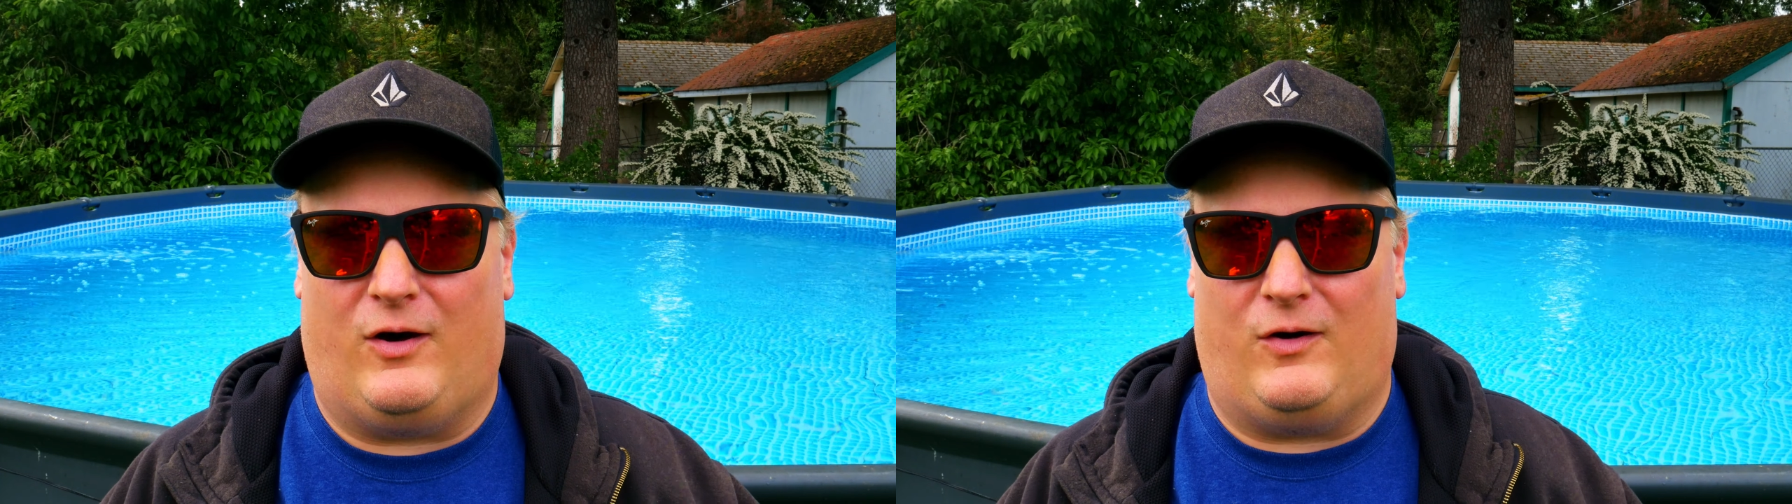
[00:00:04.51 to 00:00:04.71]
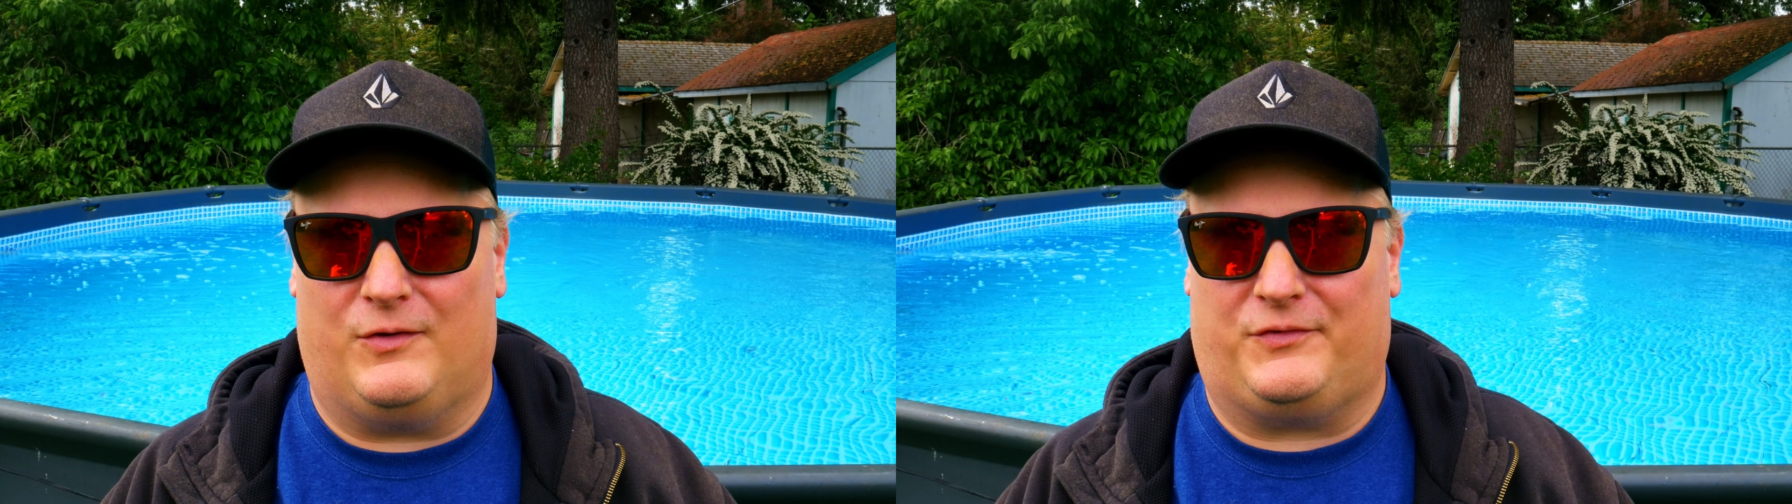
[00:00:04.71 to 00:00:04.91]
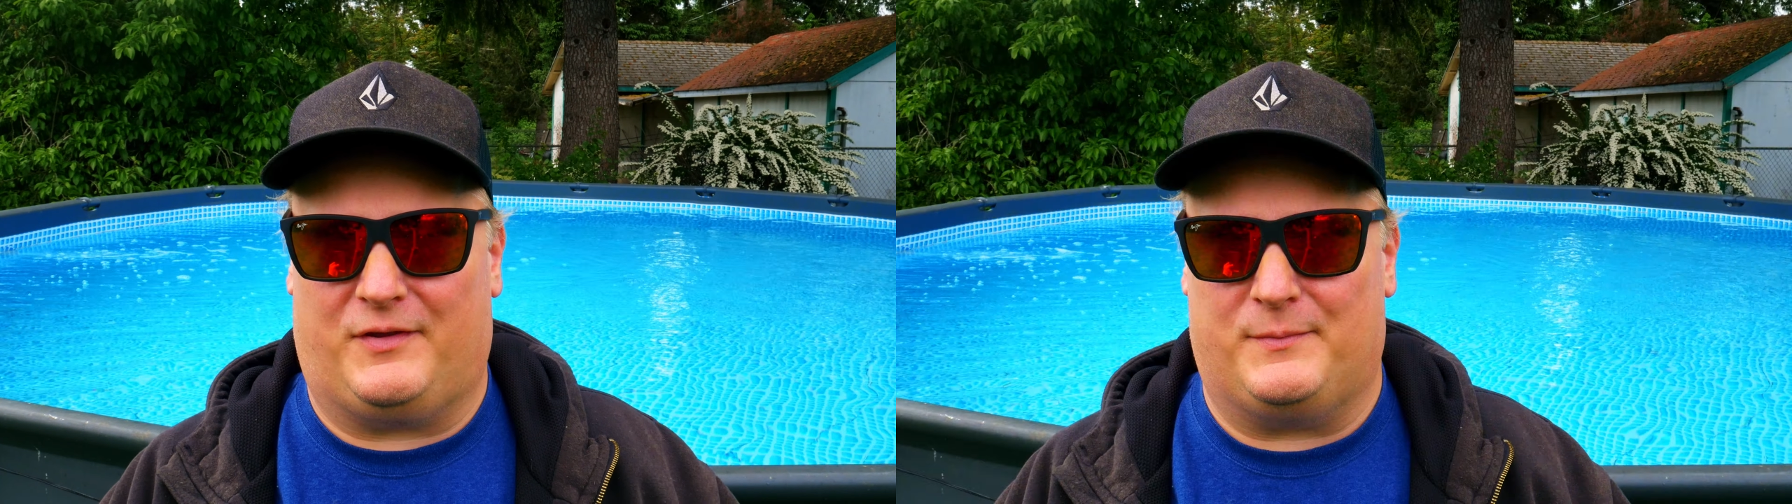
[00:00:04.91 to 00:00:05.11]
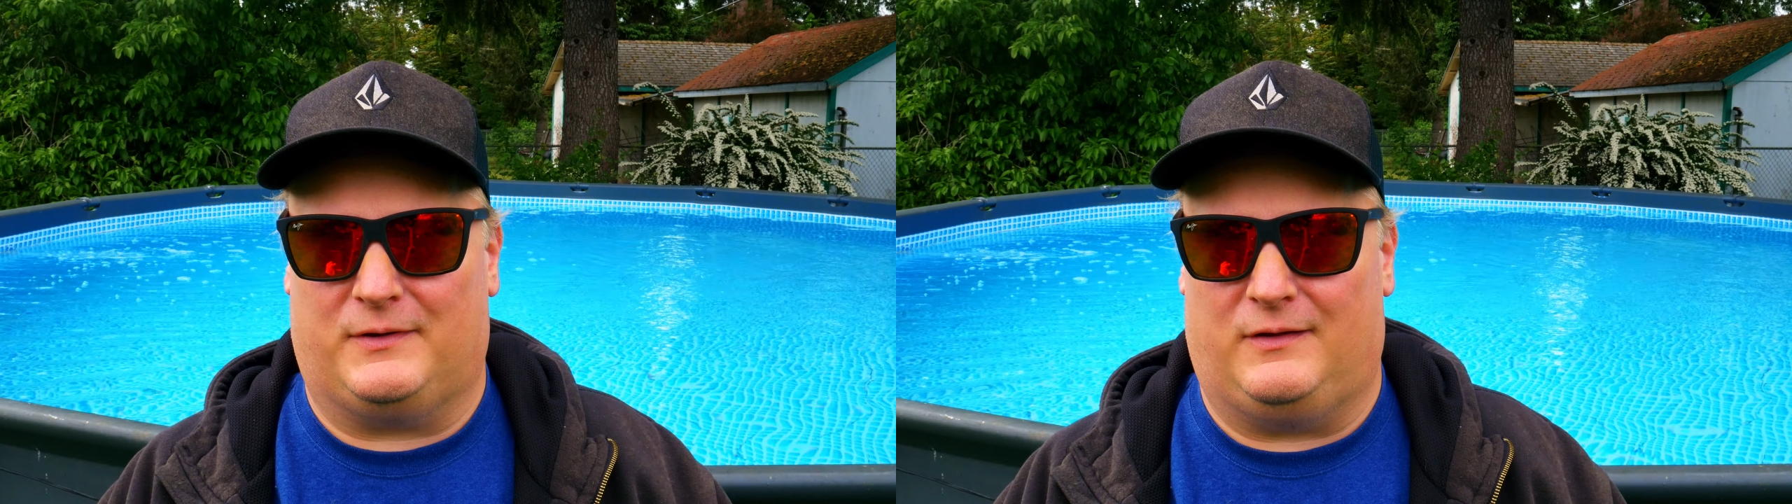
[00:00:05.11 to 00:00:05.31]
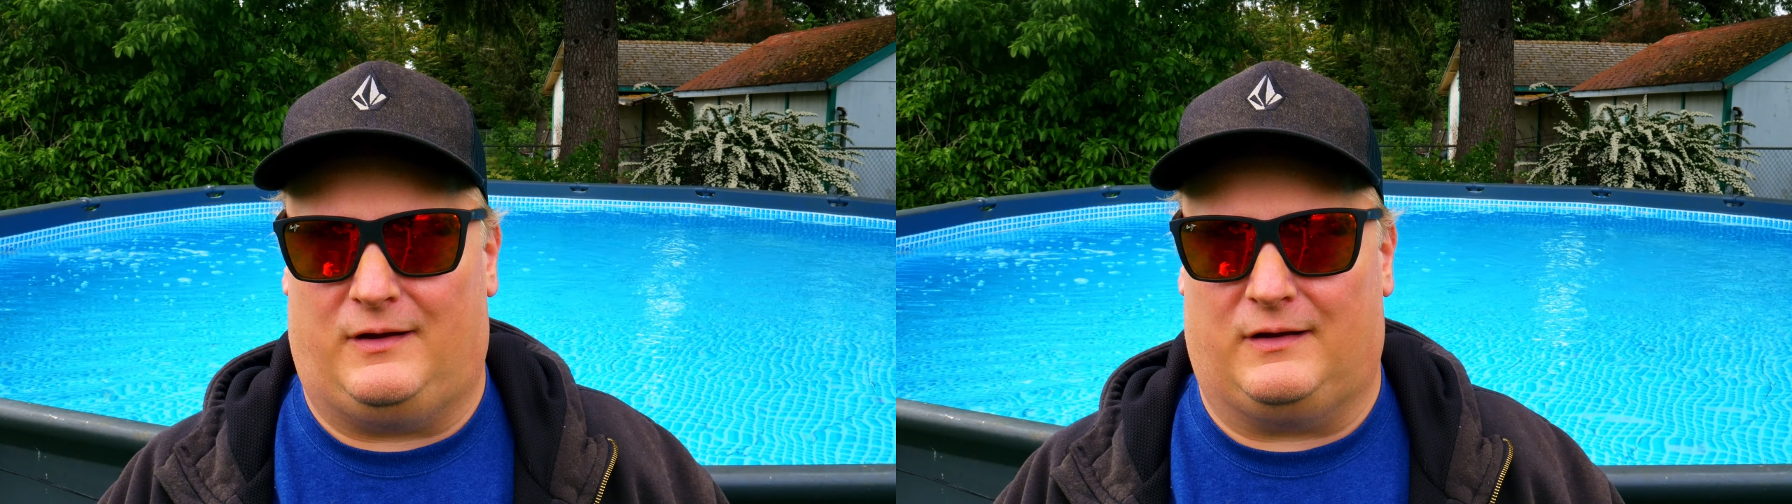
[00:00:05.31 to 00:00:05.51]
all
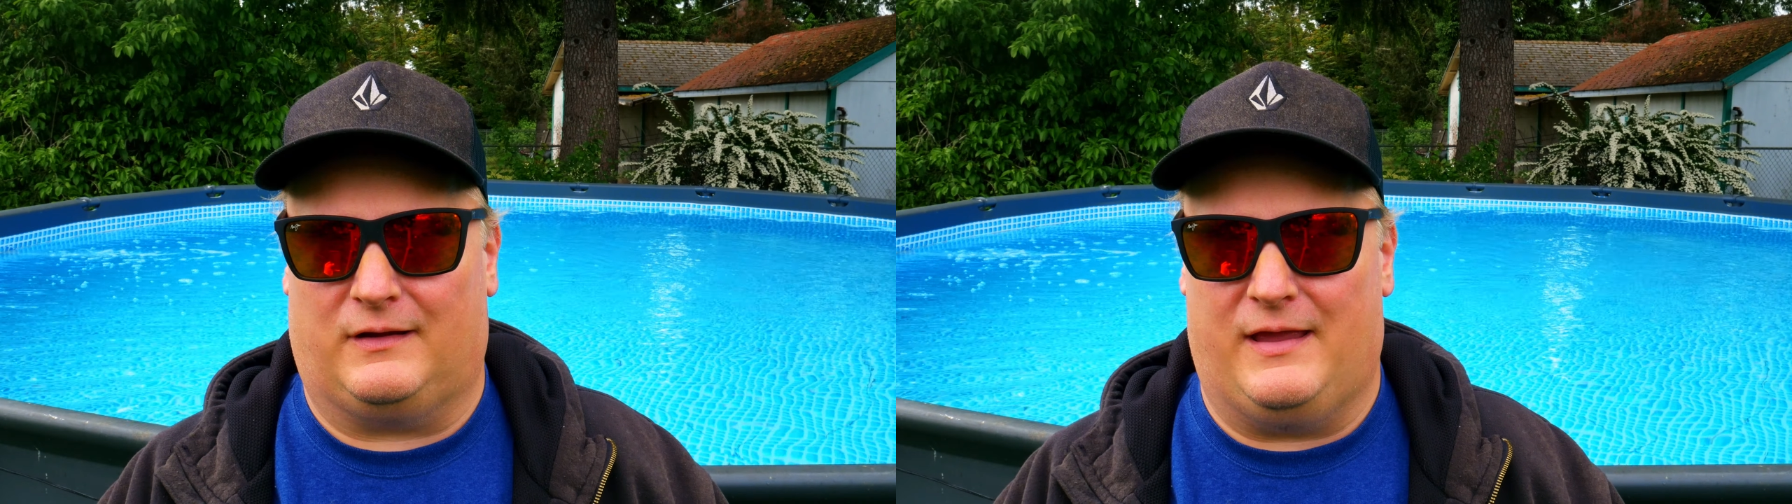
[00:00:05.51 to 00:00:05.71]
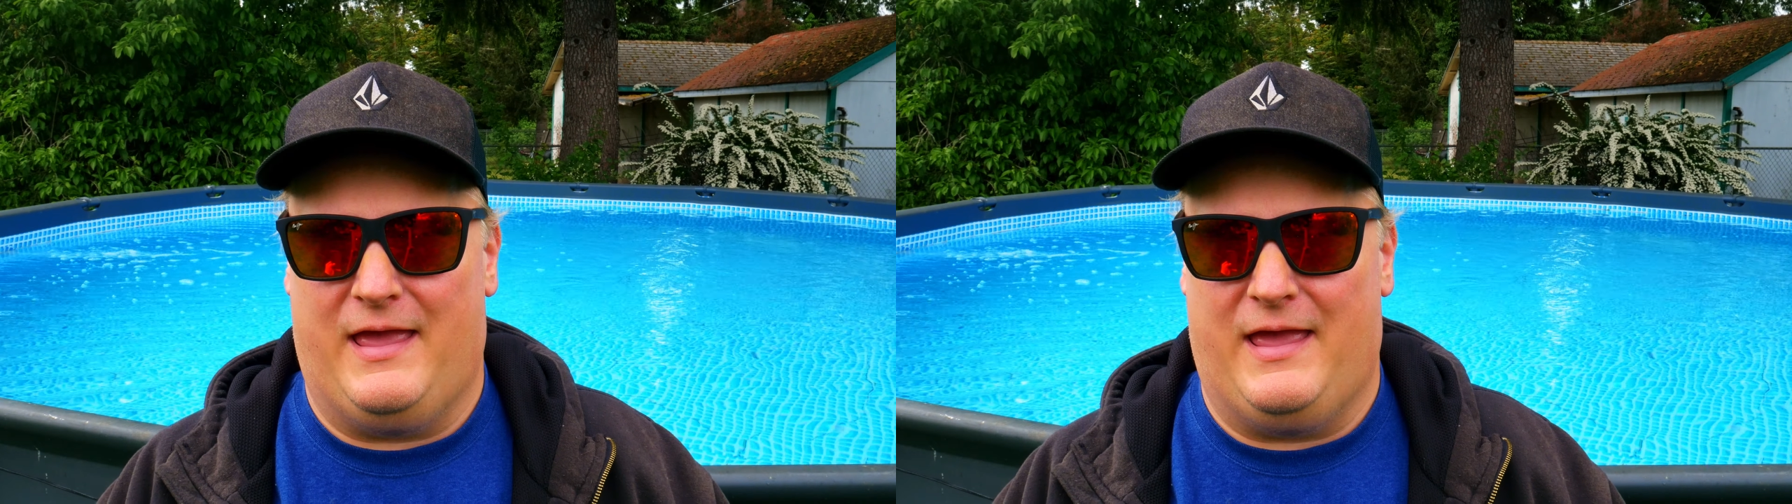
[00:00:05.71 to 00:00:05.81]
summer long.